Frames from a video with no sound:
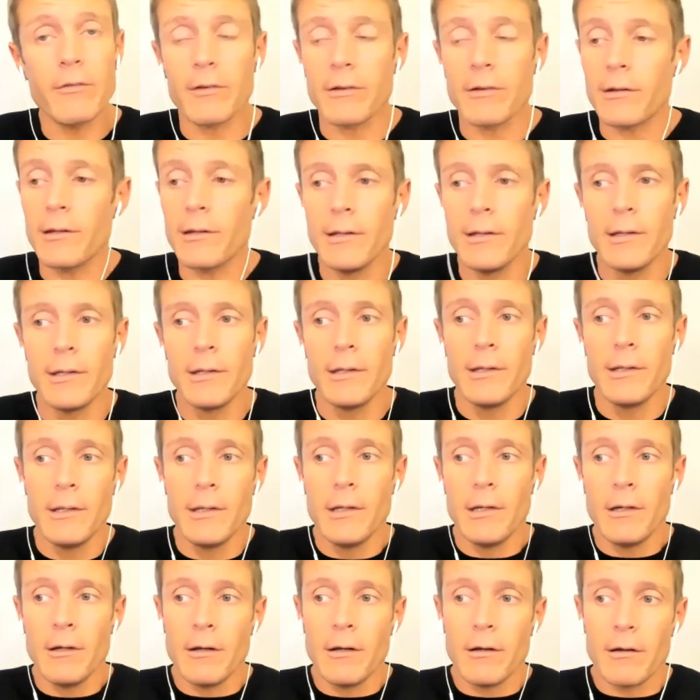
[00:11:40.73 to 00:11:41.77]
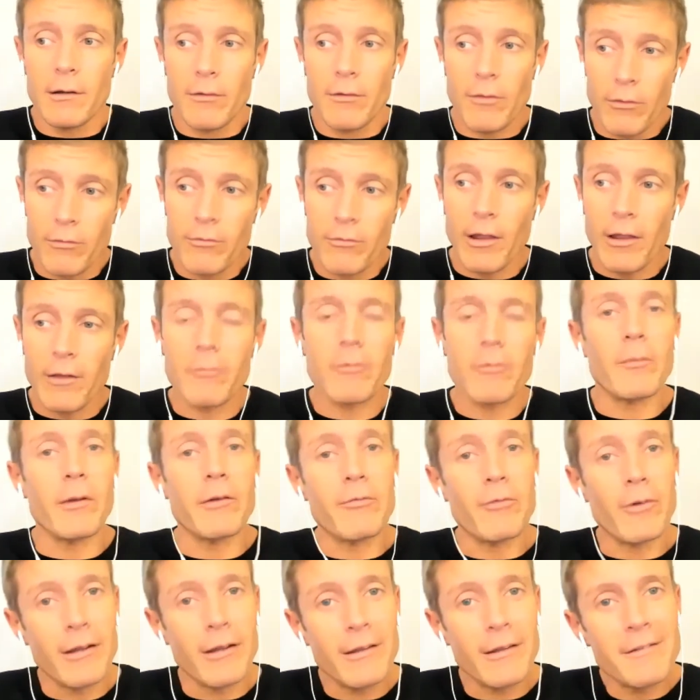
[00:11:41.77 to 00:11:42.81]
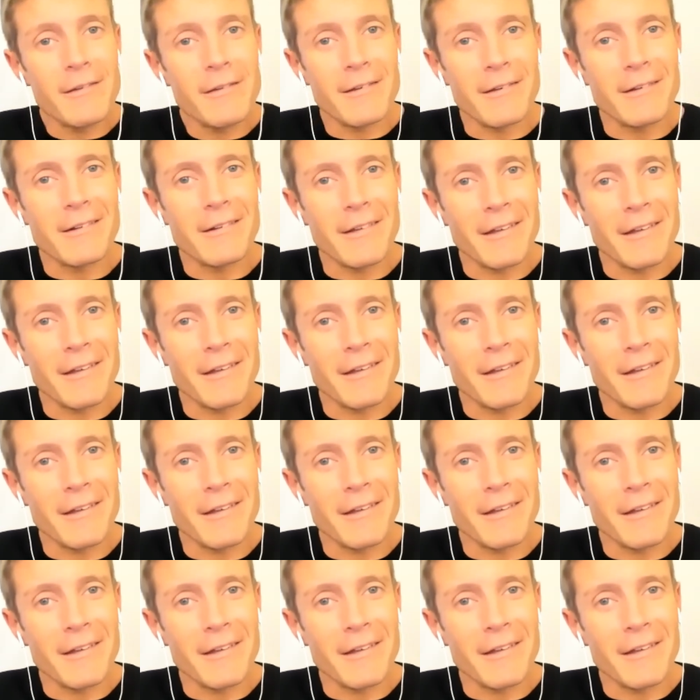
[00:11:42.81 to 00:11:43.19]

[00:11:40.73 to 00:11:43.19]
and I saw it with my friends. And,